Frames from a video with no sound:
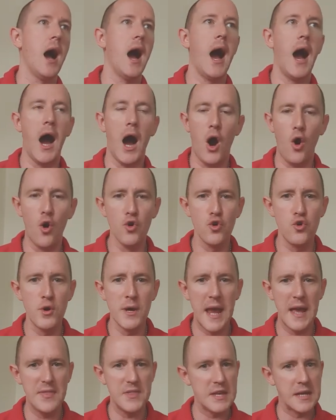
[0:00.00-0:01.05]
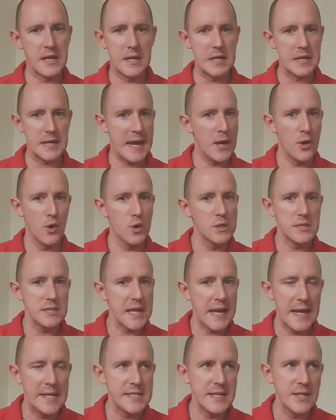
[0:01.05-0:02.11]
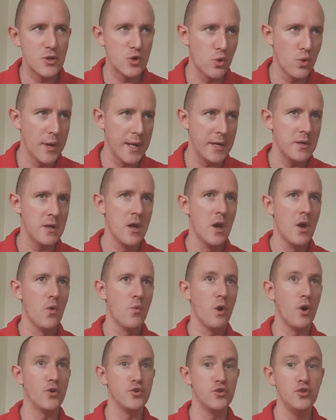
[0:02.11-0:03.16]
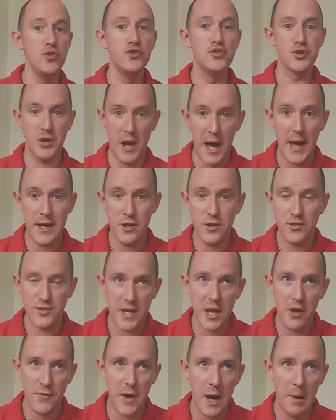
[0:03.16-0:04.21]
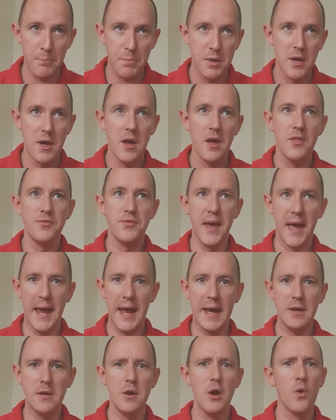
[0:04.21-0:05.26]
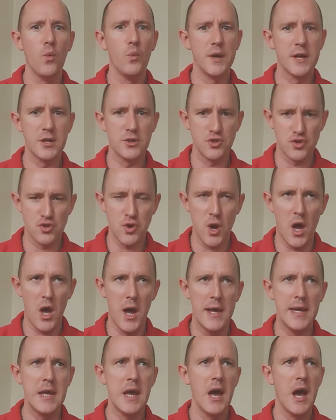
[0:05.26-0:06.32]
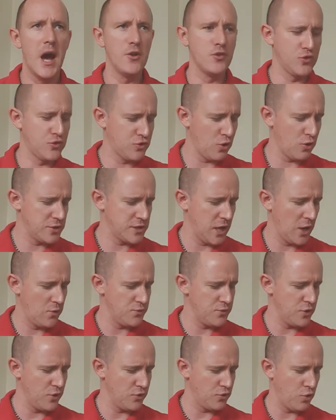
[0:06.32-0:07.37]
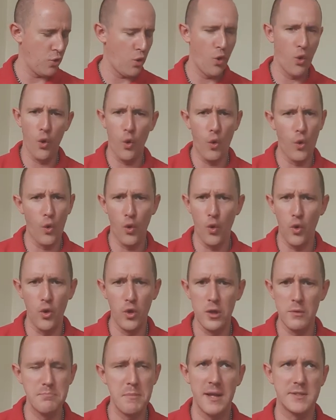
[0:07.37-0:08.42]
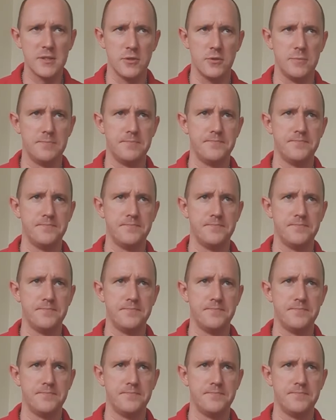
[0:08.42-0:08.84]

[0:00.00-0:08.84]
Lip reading: I'll go and get the grey old lady going while you dry yourself up. Then we can try and sort out this whole muddle."